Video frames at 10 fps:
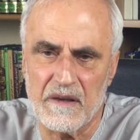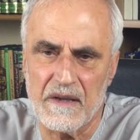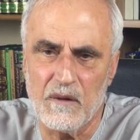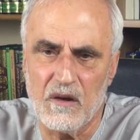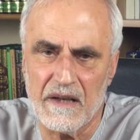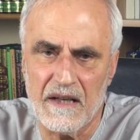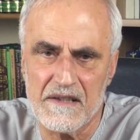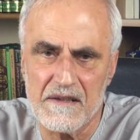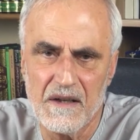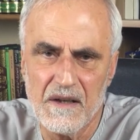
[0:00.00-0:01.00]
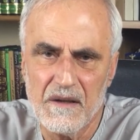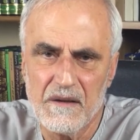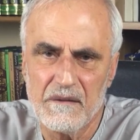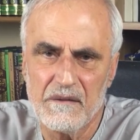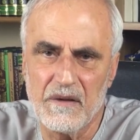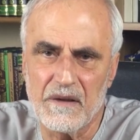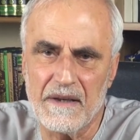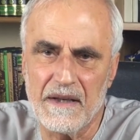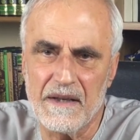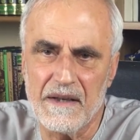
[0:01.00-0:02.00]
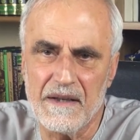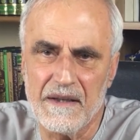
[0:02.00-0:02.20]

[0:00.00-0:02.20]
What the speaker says: for the morals, for the